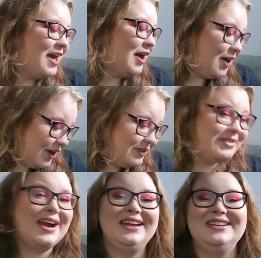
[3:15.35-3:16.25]

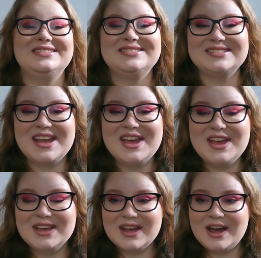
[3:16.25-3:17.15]
Alright.
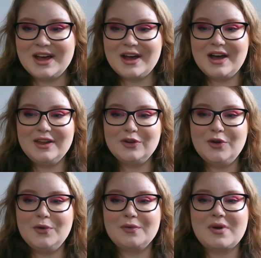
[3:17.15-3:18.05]
I'll
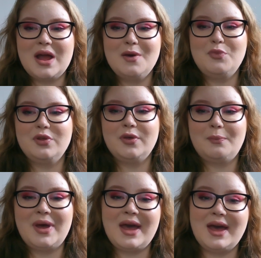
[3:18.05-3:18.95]
go grab the
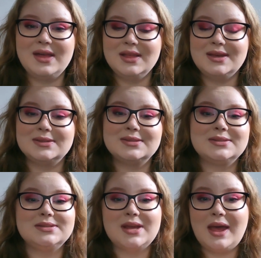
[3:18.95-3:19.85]
palettes